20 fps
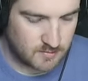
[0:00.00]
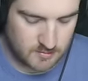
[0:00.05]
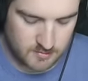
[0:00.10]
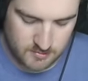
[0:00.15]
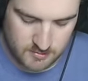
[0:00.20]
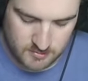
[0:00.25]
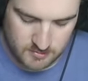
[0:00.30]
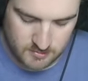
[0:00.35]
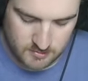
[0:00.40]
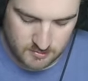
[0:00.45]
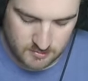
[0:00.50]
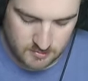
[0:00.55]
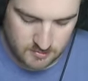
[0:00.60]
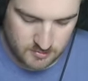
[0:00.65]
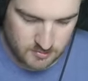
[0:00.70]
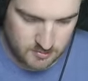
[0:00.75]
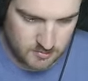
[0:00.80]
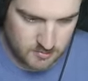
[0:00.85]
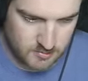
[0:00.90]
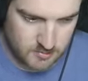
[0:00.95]

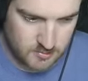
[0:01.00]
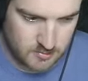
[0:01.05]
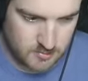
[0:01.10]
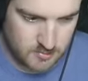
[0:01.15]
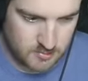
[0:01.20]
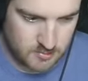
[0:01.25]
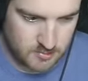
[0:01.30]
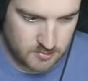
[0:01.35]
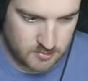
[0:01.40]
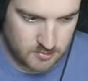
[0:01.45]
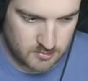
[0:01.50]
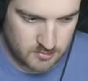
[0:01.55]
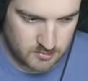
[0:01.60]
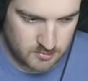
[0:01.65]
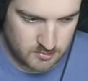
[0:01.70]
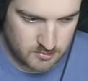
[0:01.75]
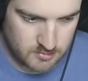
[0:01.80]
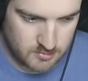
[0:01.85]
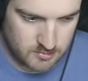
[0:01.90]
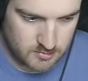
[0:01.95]

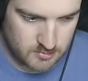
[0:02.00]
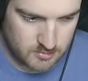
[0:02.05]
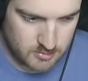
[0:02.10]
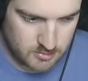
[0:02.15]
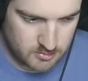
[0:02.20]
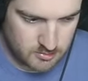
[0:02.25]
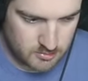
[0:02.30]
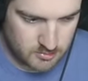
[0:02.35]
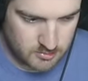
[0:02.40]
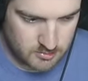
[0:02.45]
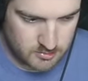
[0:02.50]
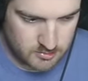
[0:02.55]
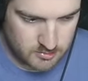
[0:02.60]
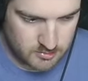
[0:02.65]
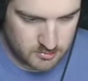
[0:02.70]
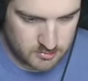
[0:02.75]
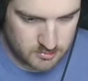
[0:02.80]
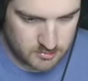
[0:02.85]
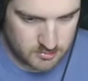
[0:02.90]
(no one is talking)